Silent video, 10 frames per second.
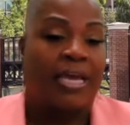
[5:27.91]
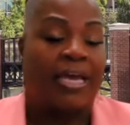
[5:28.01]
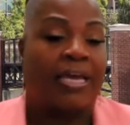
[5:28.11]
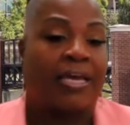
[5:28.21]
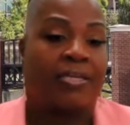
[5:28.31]

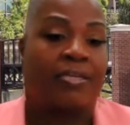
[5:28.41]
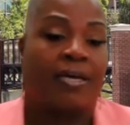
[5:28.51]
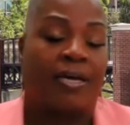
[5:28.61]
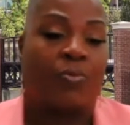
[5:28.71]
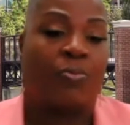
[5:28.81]

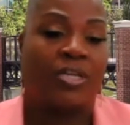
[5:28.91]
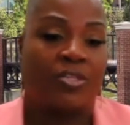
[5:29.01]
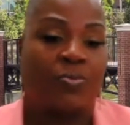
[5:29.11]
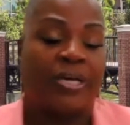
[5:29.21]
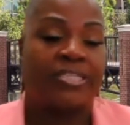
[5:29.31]
And one of
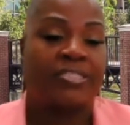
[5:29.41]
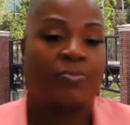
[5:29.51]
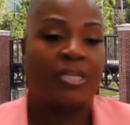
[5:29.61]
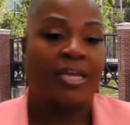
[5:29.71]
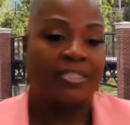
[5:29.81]
the ways that
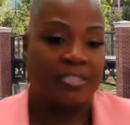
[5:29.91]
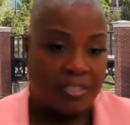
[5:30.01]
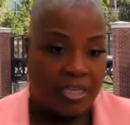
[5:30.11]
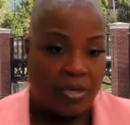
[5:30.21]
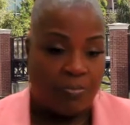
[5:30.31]
we like to
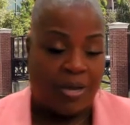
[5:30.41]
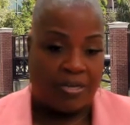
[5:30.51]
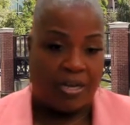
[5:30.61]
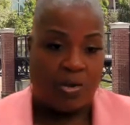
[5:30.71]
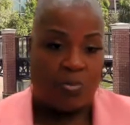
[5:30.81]
think about
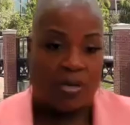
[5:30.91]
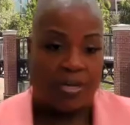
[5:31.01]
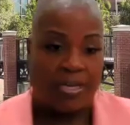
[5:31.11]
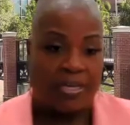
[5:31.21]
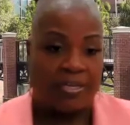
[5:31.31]
our
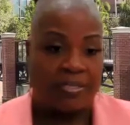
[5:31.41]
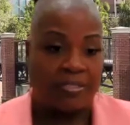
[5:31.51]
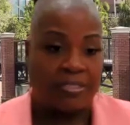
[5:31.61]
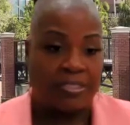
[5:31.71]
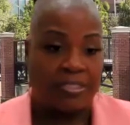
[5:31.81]
work is